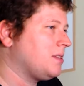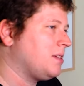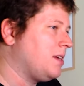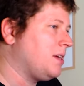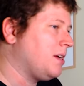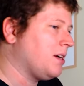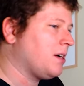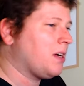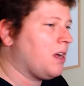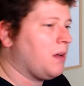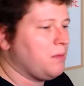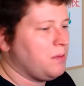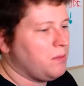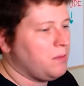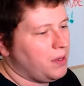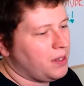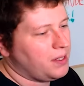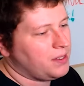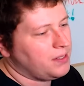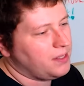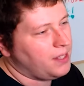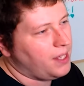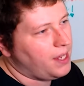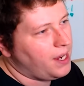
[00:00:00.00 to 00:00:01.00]
here, a couple
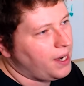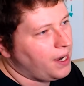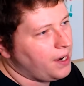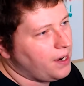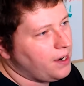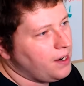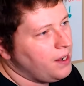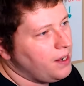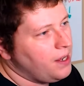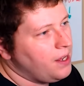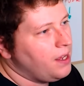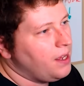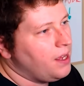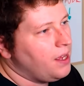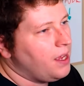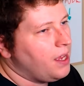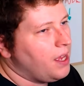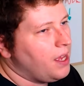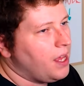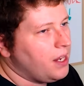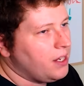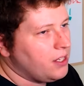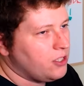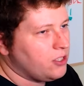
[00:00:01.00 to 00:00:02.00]
bucks there.
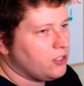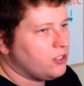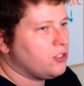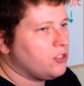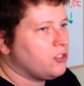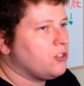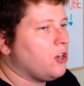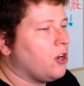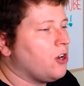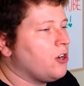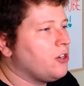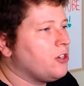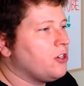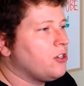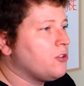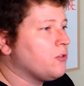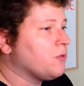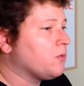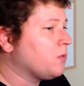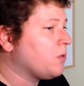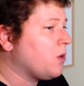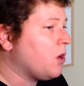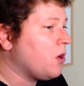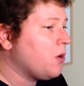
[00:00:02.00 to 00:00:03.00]
And it just started
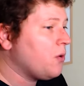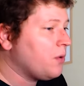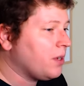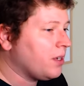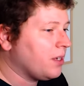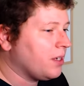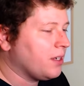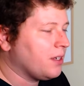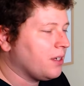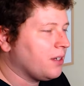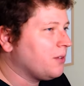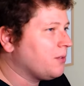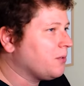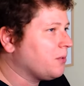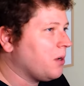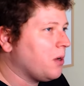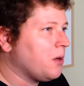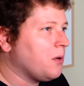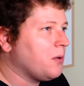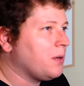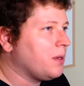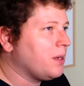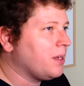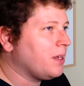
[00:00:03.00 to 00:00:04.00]
growing and
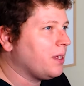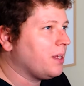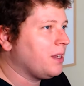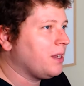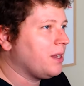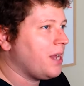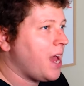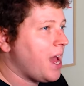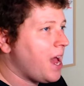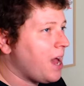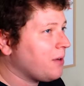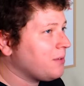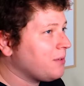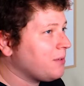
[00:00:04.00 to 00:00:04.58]
growing. And now